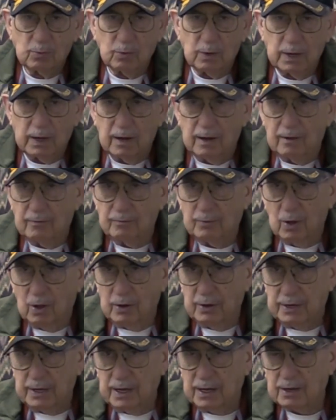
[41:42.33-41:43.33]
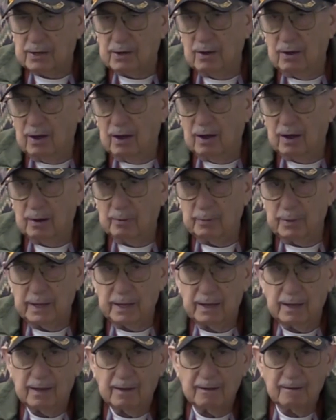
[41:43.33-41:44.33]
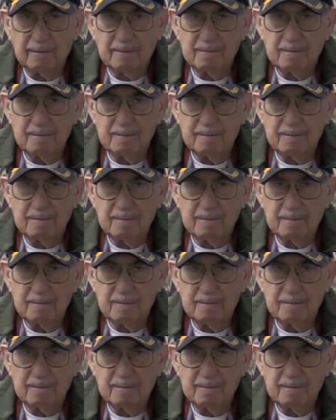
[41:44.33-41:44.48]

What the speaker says: We lived on the economy.